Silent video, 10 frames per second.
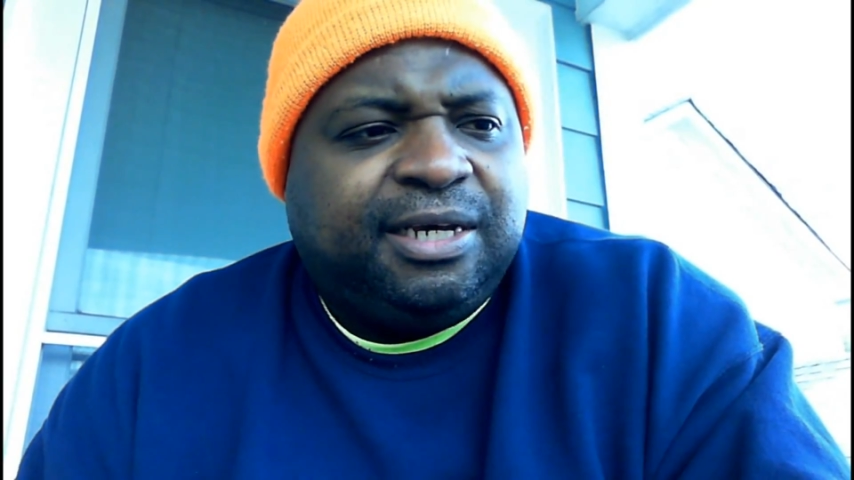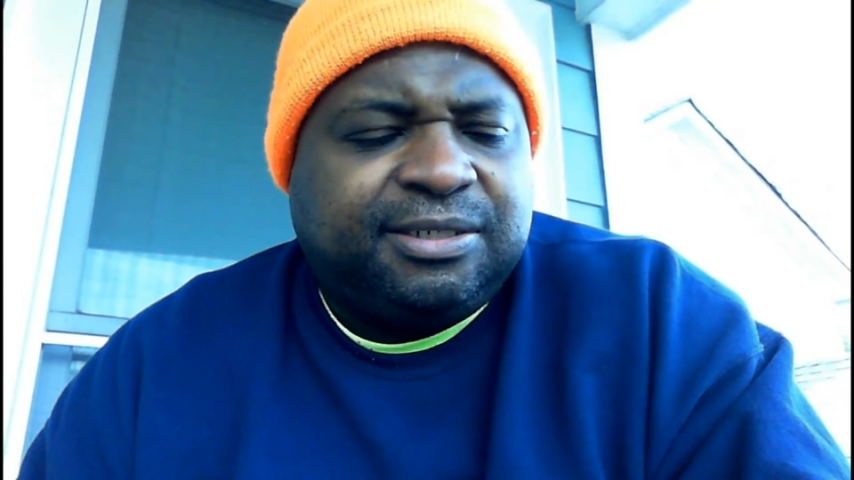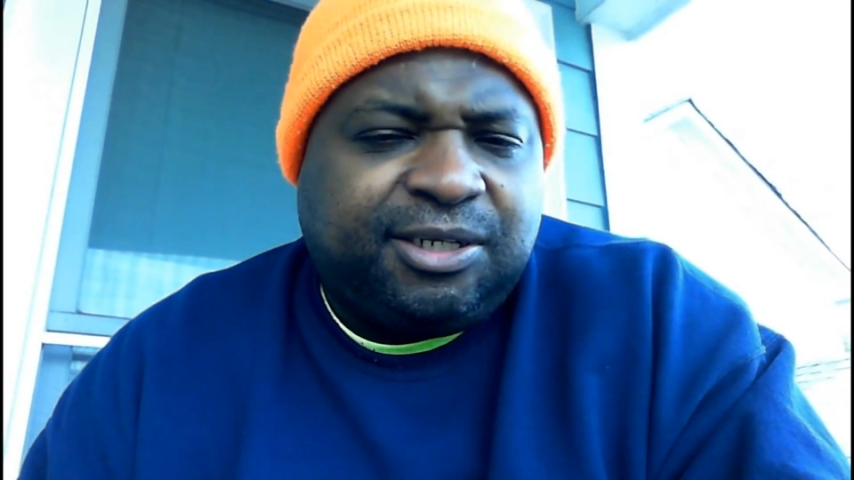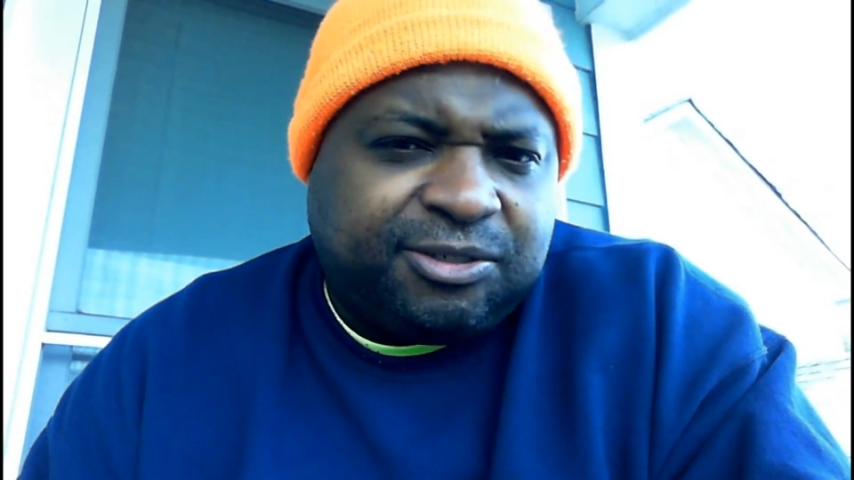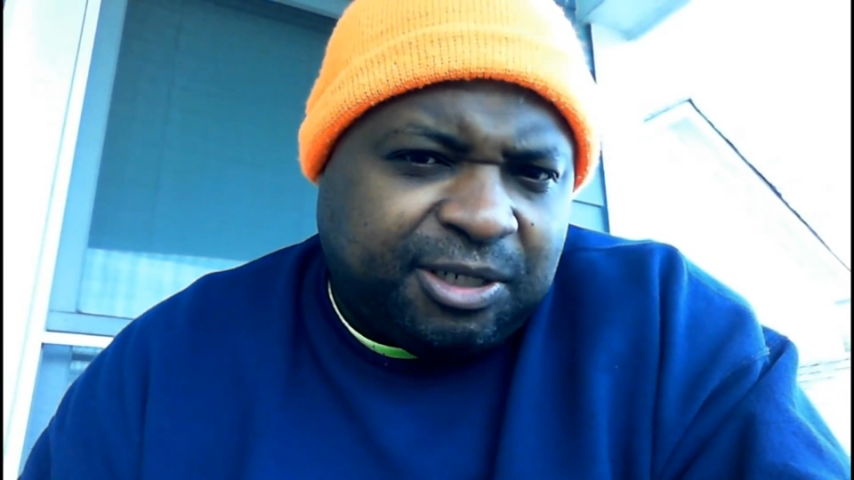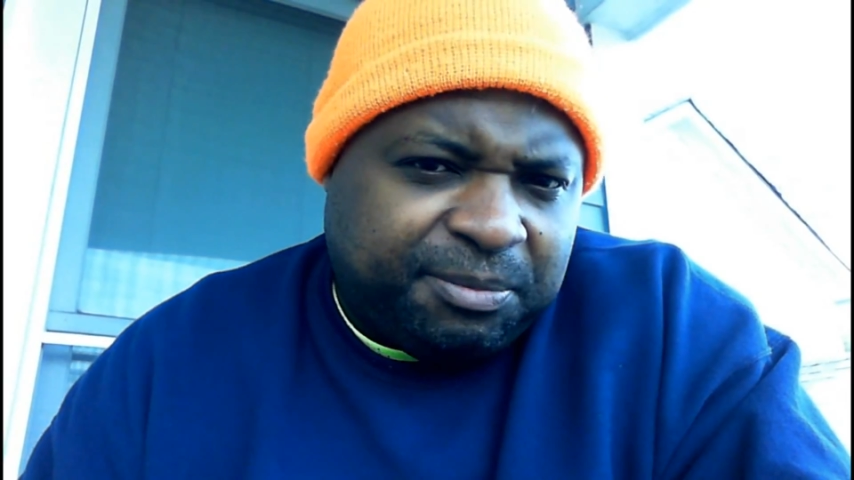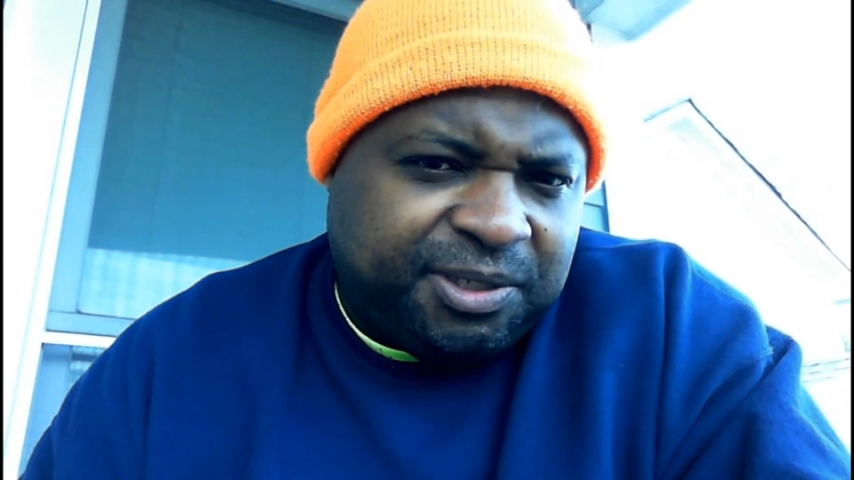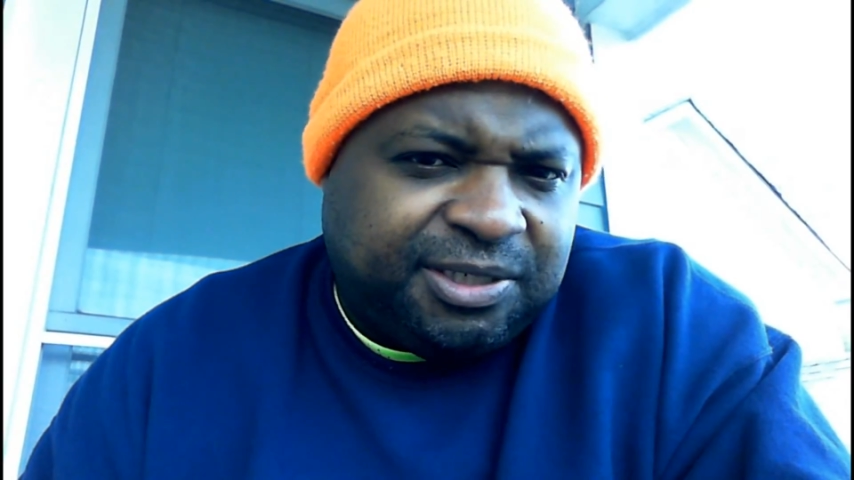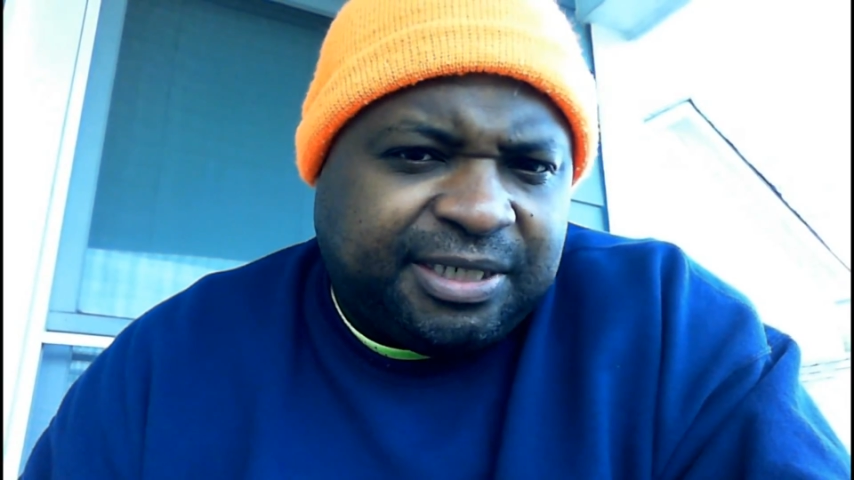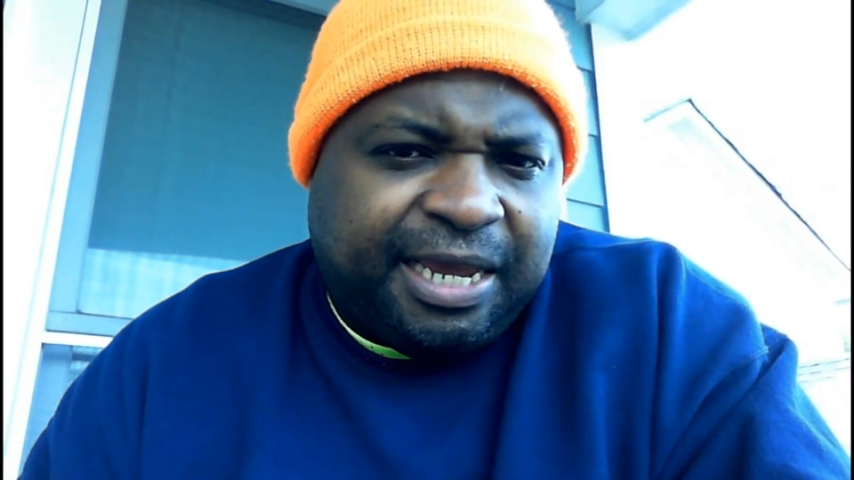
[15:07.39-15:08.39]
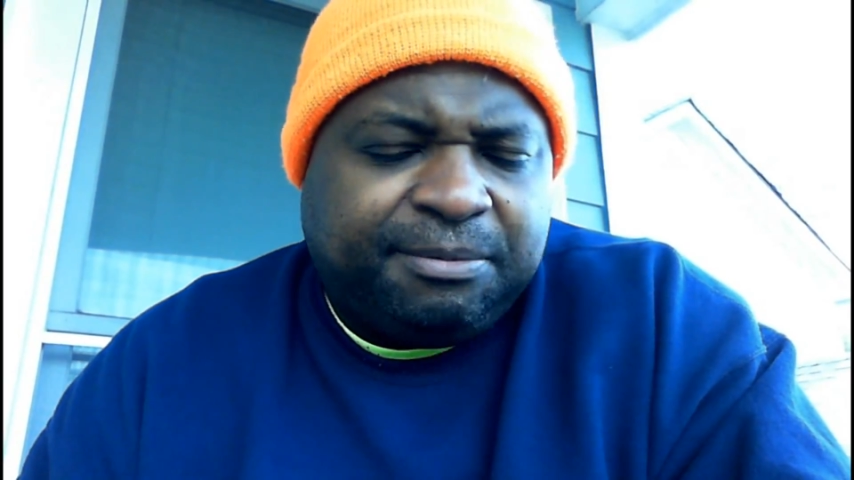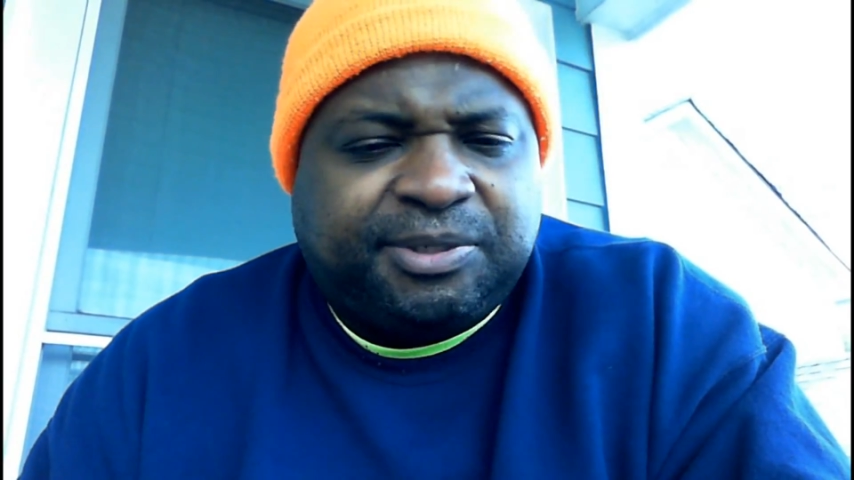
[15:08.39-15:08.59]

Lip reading: until some of these same